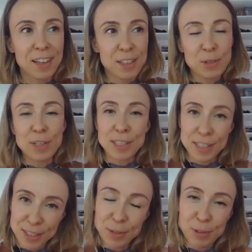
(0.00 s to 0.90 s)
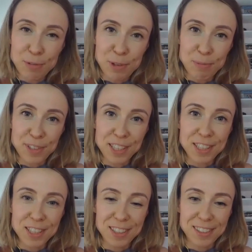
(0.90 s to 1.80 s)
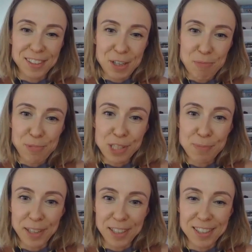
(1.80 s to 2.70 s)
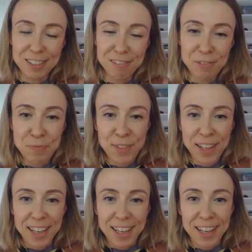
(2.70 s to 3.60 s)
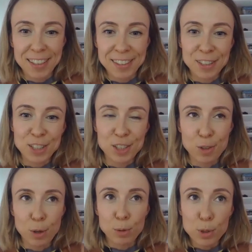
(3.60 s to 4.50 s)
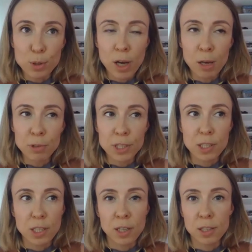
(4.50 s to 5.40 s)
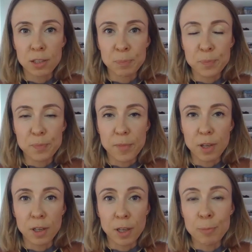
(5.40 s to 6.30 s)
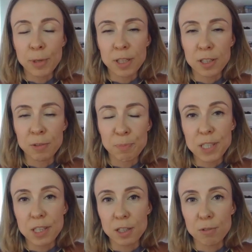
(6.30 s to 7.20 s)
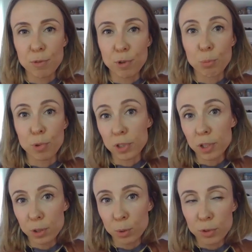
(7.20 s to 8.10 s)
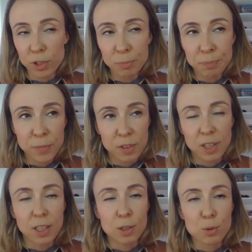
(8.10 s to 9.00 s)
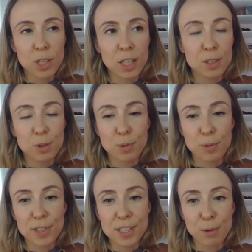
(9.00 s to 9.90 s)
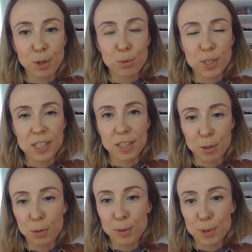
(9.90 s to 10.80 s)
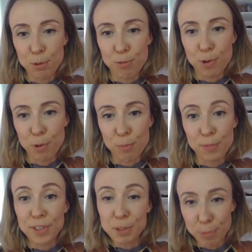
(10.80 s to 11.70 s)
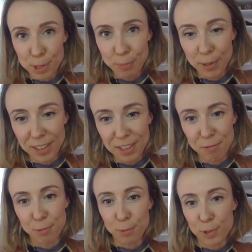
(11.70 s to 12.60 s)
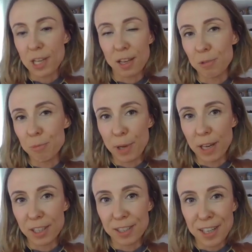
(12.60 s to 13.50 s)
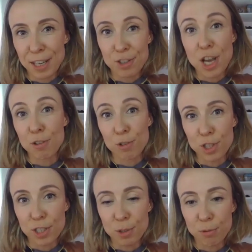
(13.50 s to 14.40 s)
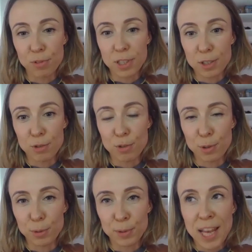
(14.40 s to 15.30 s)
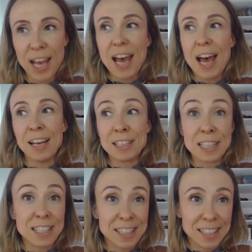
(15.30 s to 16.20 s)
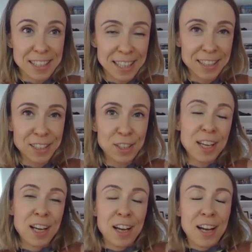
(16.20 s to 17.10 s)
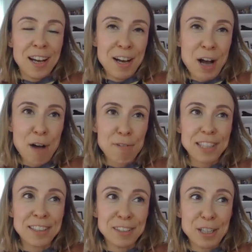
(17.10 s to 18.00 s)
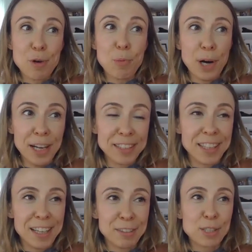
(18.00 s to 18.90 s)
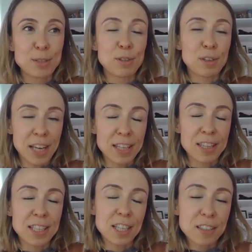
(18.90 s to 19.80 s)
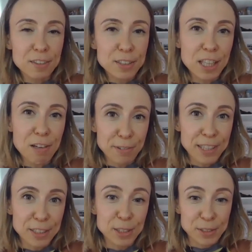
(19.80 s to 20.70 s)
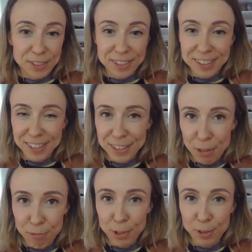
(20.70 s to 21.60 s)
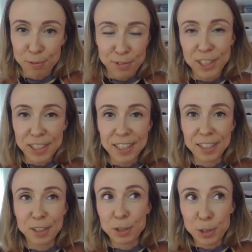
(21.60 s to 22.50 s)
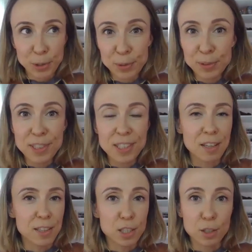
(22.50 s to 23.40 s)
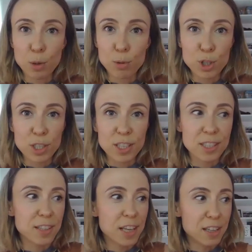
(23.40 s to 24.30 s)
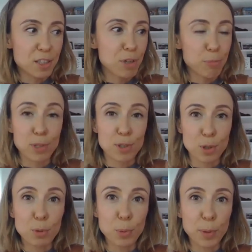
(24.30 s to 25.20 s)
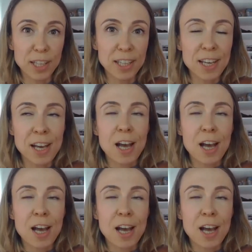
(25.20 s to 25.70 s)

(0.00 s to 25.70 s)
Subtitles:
So I saw it from this perspective. And also I was studying, I made a study for product owner, a 2 days course. So I could see it also from this perspective. What are the main challenges of this role? And then after a while, I understood, okay, the technical stuff is something really good and the technologies, they developing so quick.